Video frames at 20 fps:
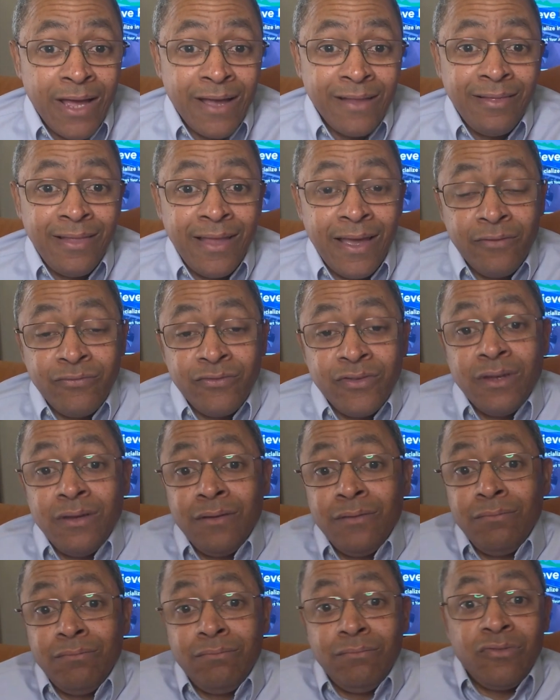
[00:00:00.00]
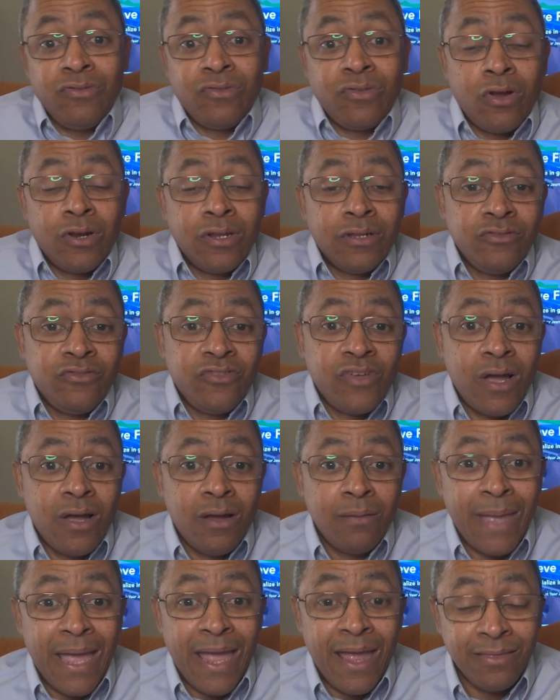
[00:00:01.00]
I left and started a
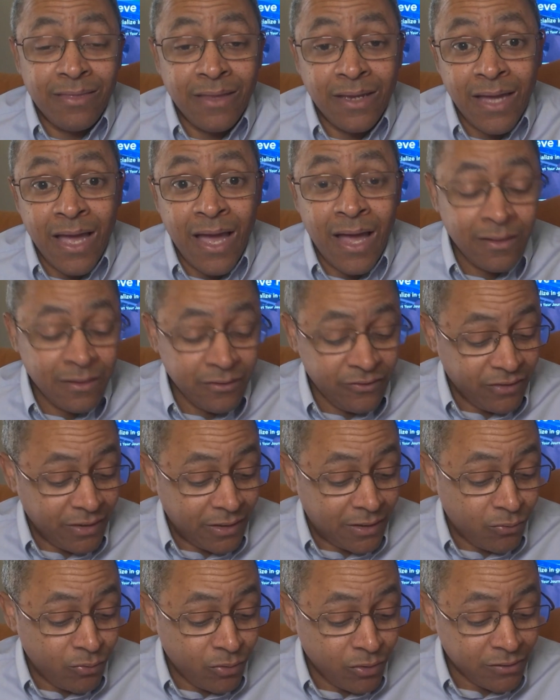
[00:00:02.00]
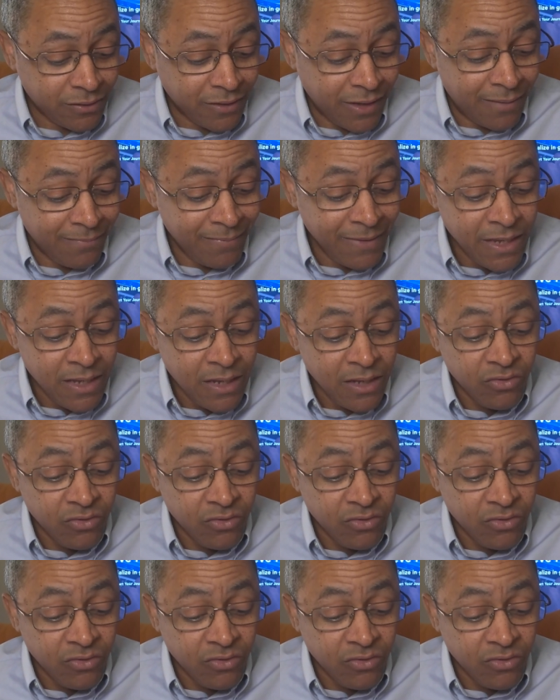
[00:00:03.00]
job at the college that I worked at.